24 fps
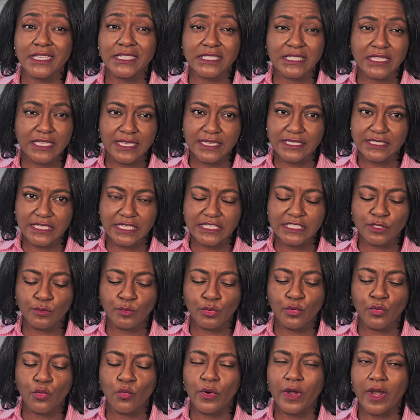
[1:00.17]
easily
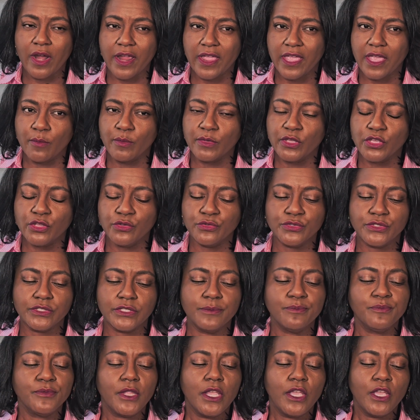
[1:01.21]
accessible where I am in
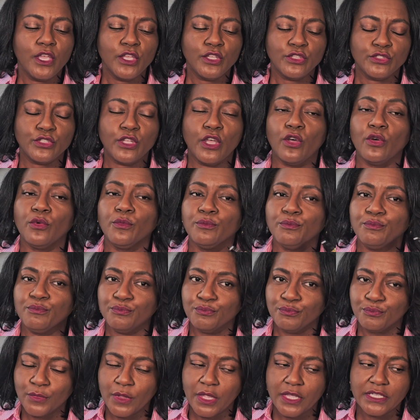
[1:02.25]
Houston. So
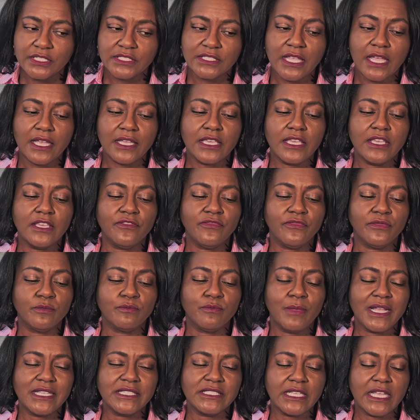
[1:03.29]
Saki
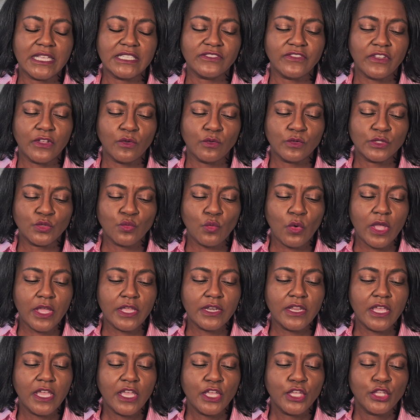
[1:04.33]
by Sasva was
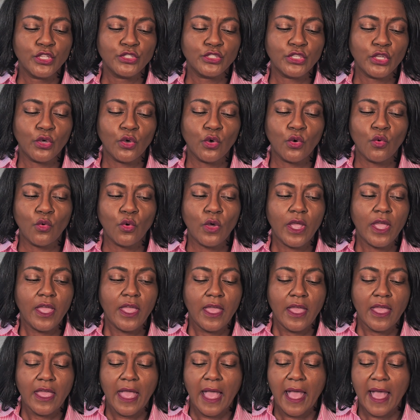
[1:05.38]
one. So
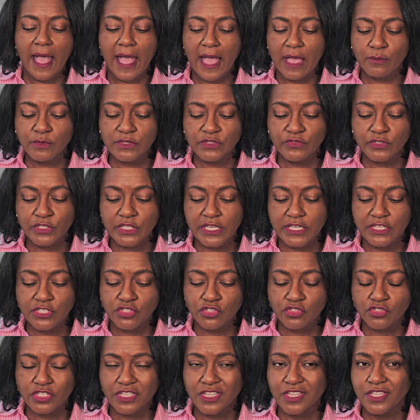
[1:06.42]
I was really
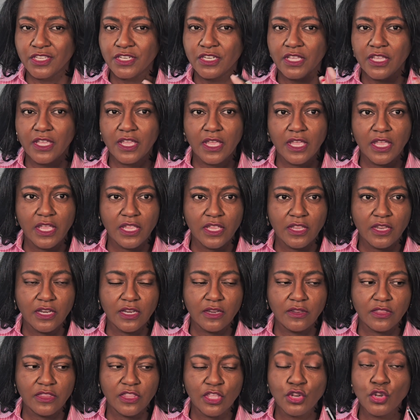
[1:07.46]
interested.
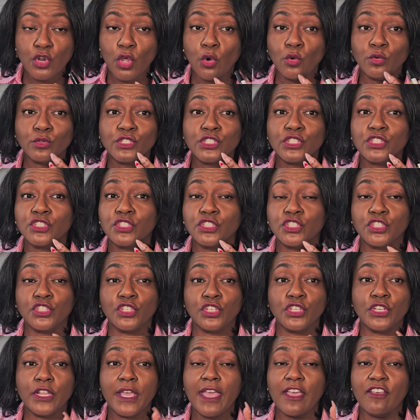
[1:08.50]
The notes
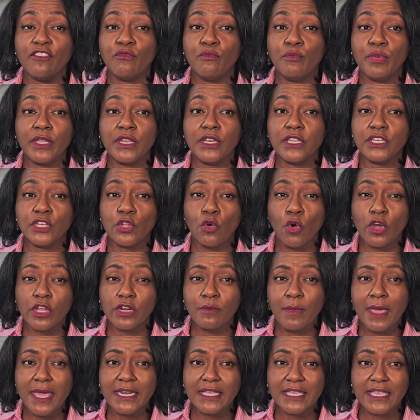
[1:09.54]
should have been an
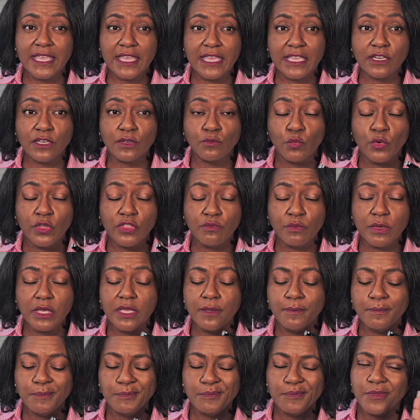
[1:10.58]
automatic hit with
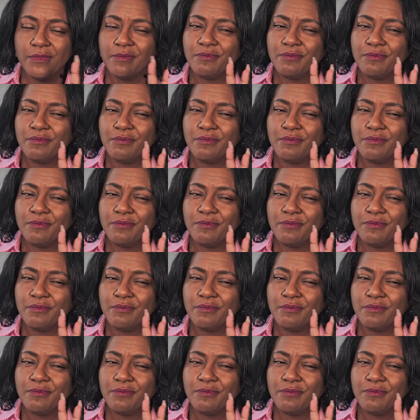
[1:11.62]
me.